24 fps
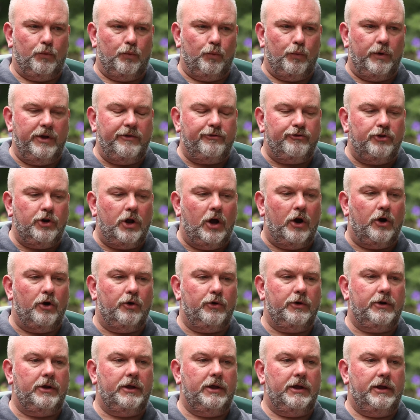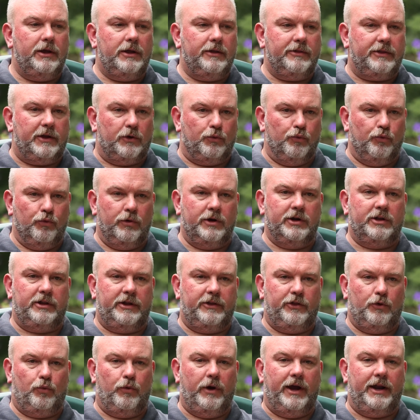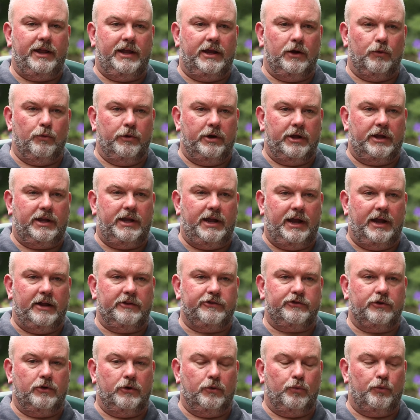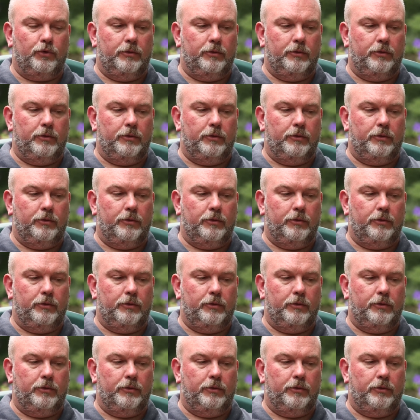we've known that really the way to get rid of cancer